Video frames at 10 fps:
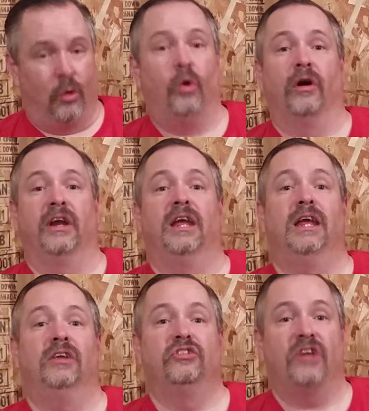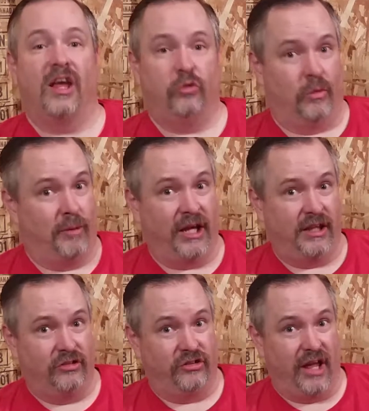or he states what
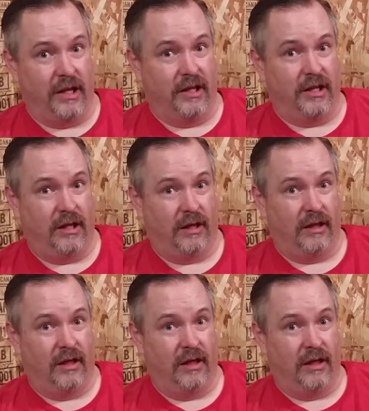Mikey stated,